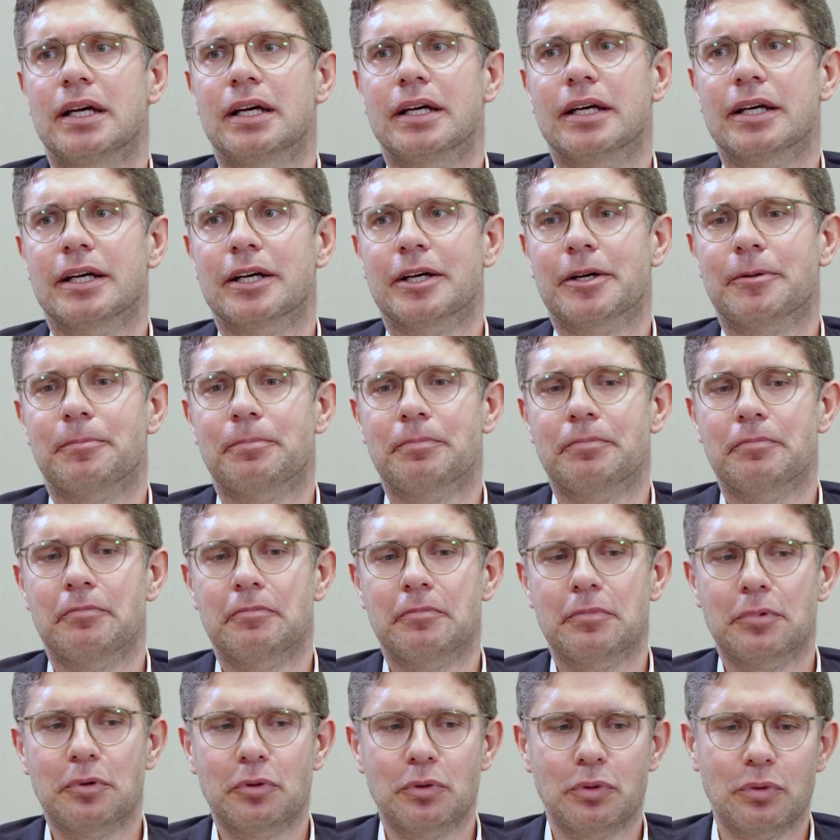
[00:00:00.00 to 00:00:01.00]

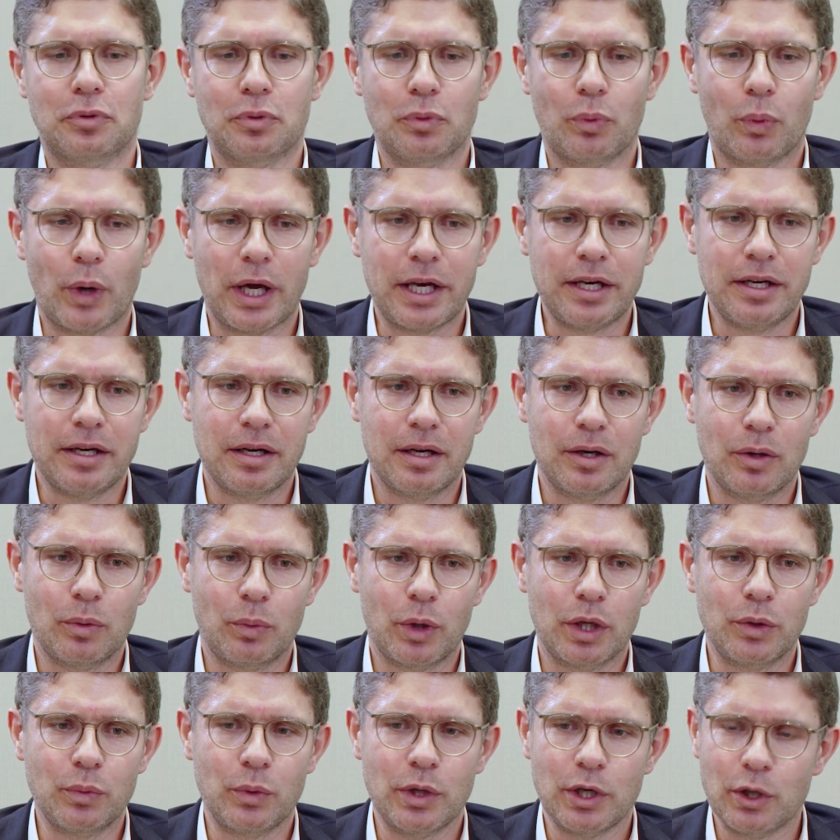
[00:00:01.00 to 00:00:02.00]
when
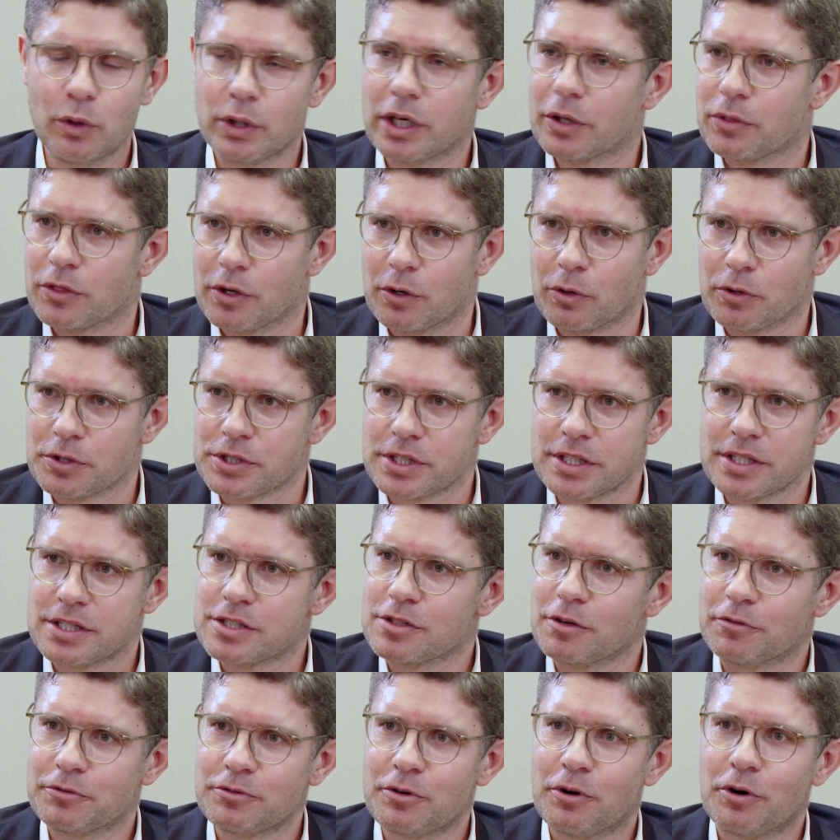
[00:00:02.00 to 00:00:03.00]
we look at those,
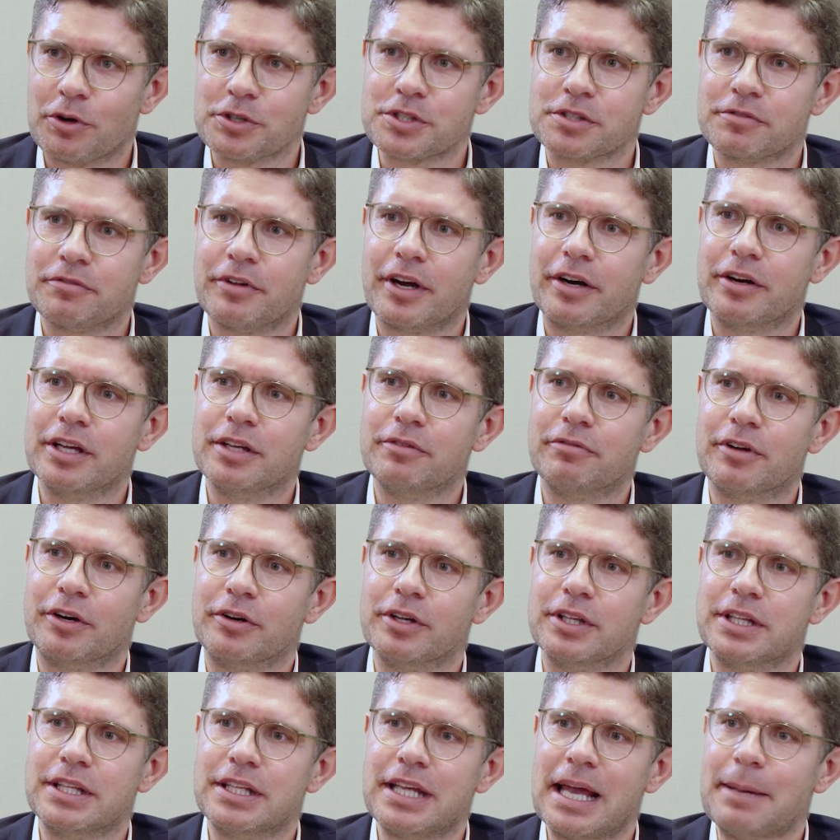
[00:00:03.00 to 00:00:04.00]
it's of course very,
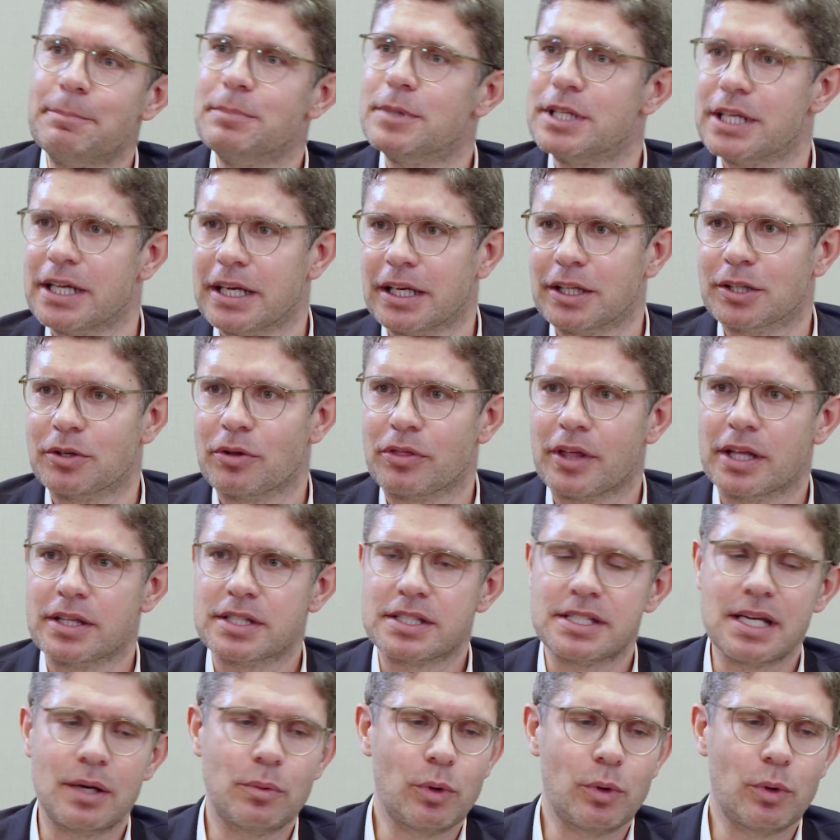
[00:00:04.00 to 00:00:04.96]
very tempting to then say,